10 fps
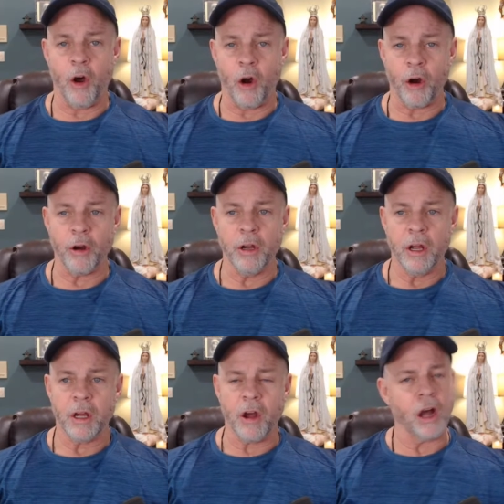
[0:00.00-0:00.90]
are
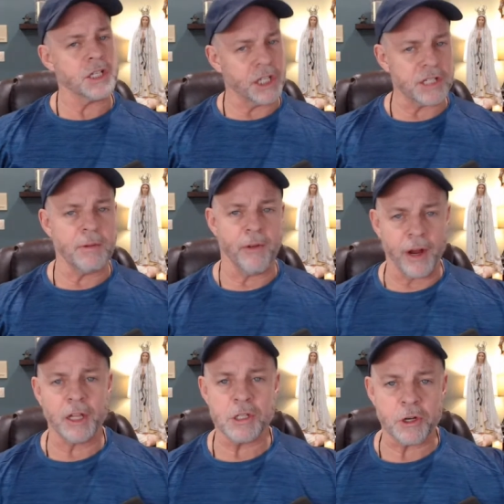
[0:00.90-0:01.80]
causing us to be
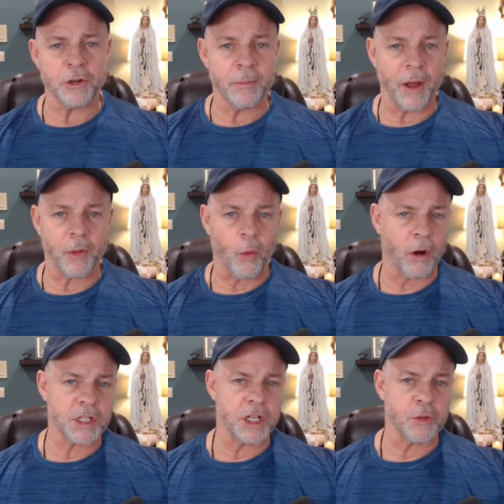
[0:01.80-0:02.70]
very concerned about the
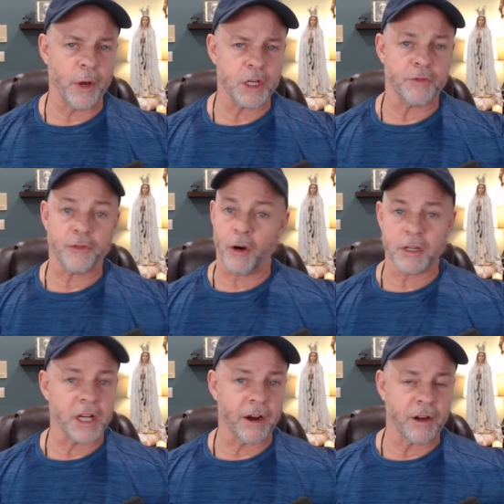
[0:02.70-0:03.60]
water situation for our
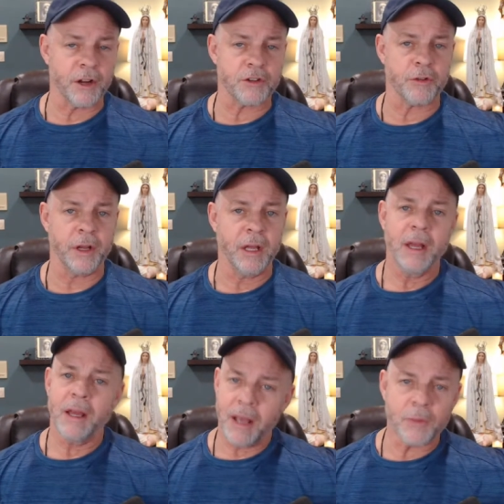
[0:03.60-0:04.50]
entire country.
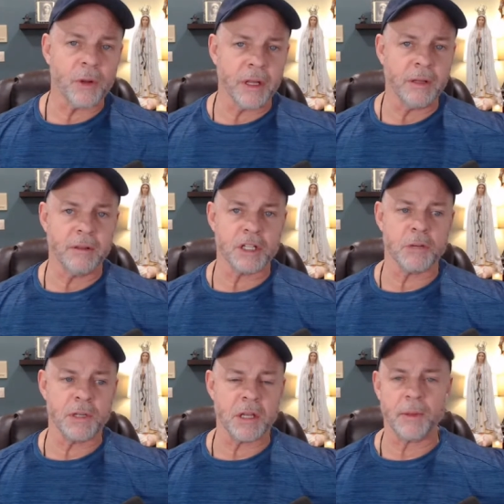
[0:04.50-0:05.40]
And really, this
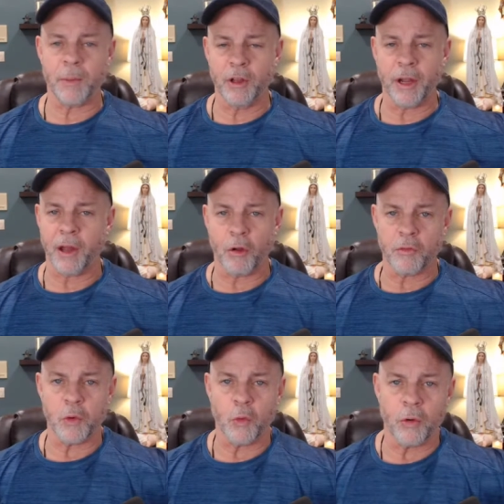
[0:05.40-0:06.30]
should be something we look at all
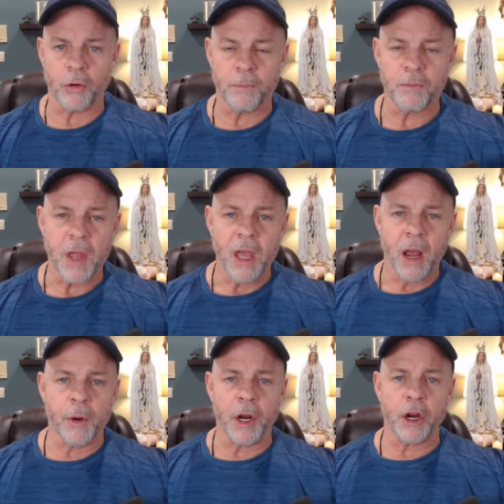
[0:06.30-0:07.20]
over the world.
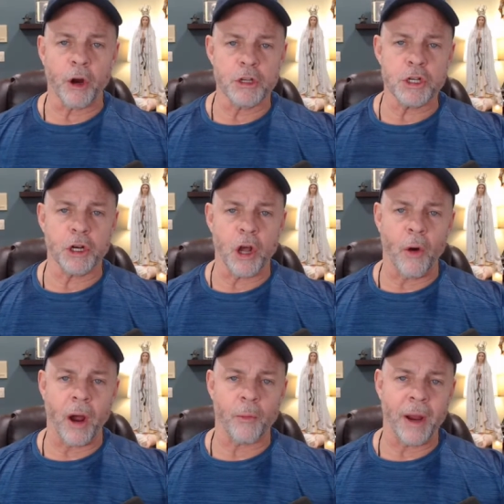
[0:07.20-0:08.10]
I want to encourage you to
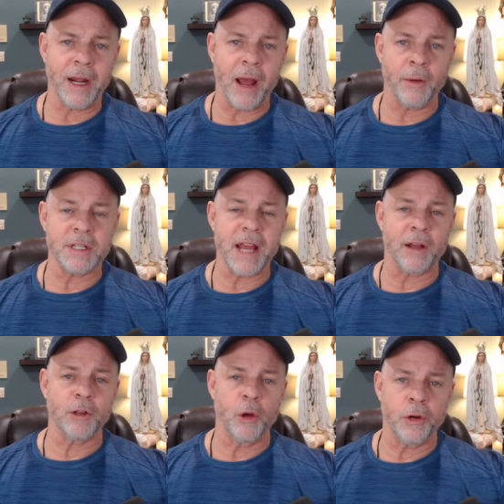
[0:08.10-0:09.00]
go out right now and
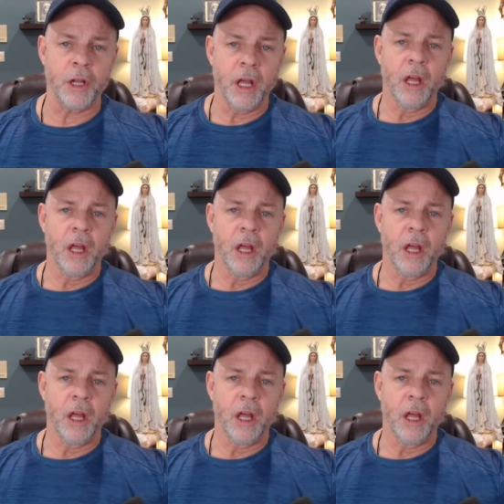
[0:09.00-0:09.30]
download